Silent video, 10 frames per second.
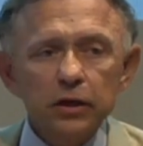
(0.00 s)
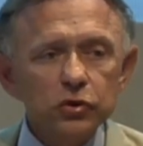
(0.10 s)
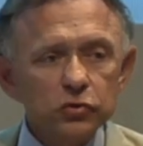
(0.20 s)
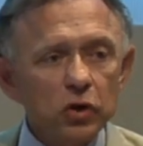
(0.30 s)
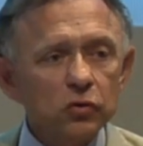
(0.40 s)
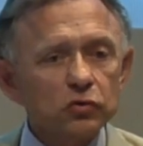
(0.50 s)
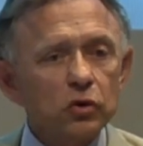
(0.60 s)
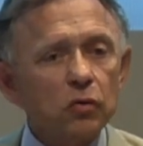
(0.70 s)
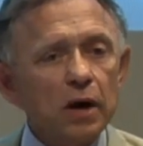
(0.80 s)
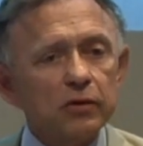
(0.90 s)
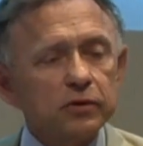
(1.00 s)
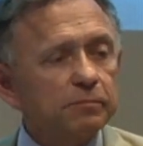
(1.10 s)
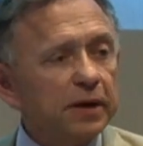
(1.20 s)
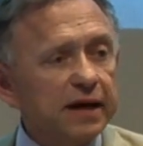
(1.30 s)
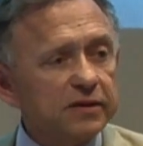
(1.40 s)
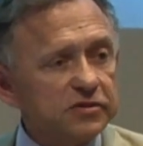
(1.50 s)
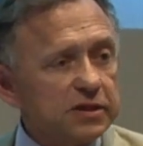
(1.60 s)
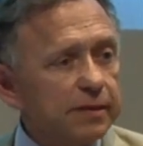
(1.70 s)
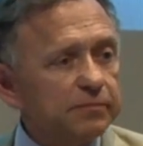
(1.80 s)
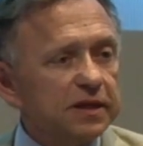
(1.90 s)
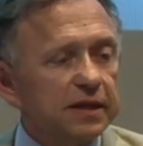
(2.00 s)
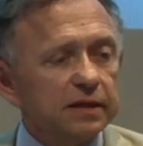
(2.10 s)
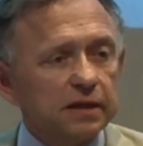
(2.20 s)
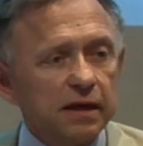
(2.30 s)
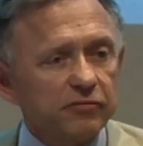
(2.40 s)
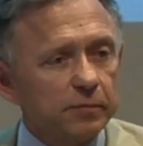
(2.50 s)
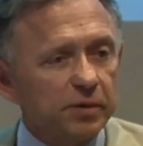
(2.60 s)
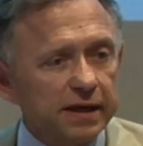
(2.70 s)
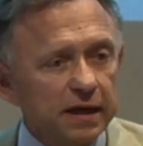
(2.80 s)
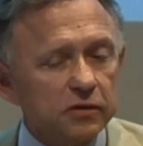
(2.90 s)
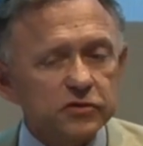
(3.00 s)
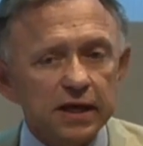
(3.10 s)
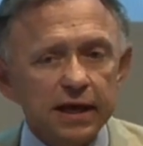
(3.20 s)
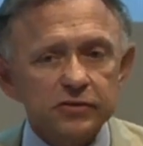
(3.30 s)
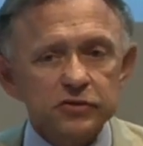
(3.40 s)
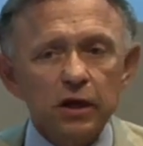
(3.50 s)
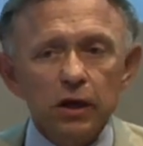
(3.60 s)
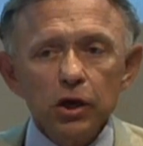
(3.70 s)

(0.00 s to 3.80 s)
you don't go out and buy the same thing that everybody else has.